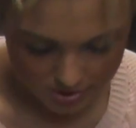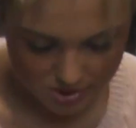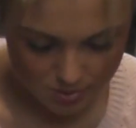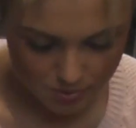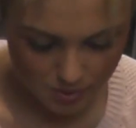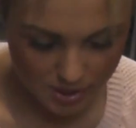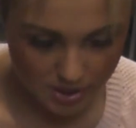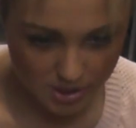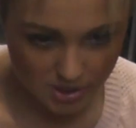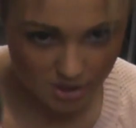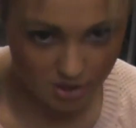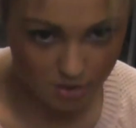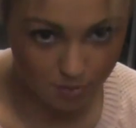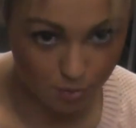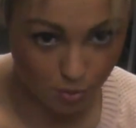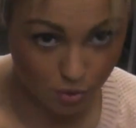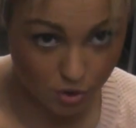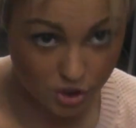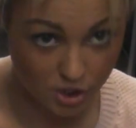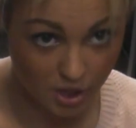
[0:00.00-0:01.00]
is where you need your
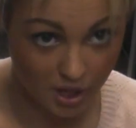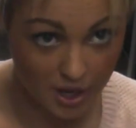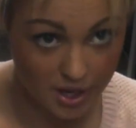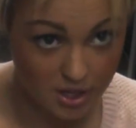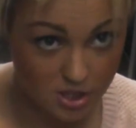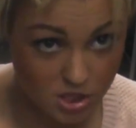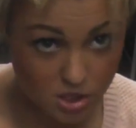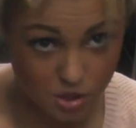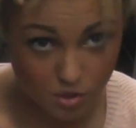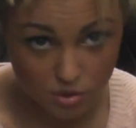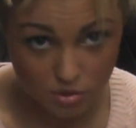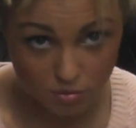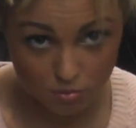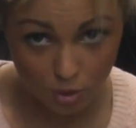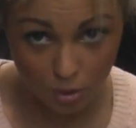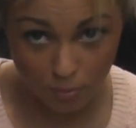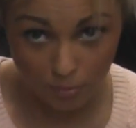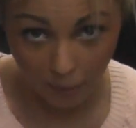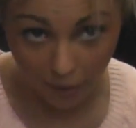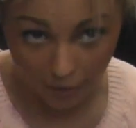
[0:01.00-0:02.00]
brush again to do some
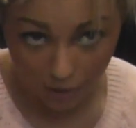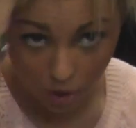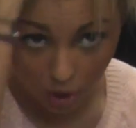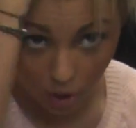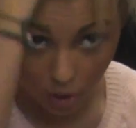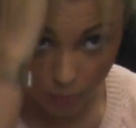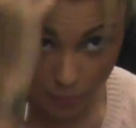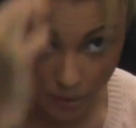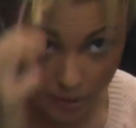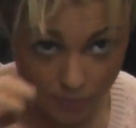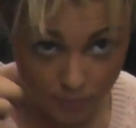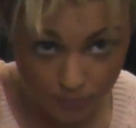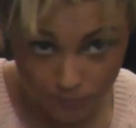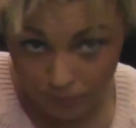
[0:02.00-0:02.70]
more back combing.